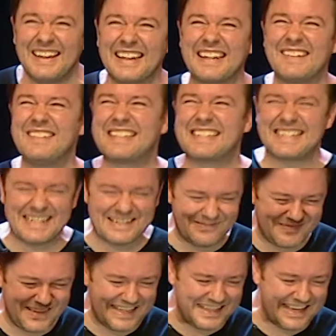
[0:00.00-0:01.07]
It would still
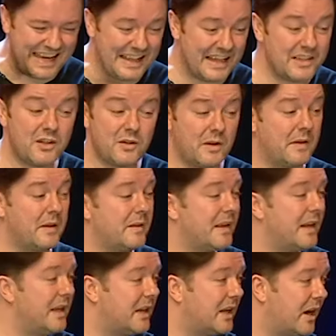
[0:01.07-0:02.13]
be there. That, you're like, oh,
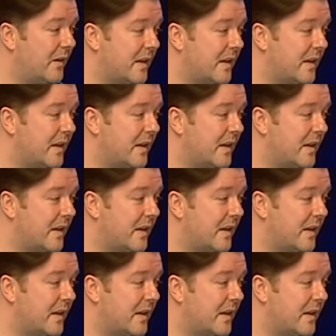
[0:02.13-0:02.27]
there you go.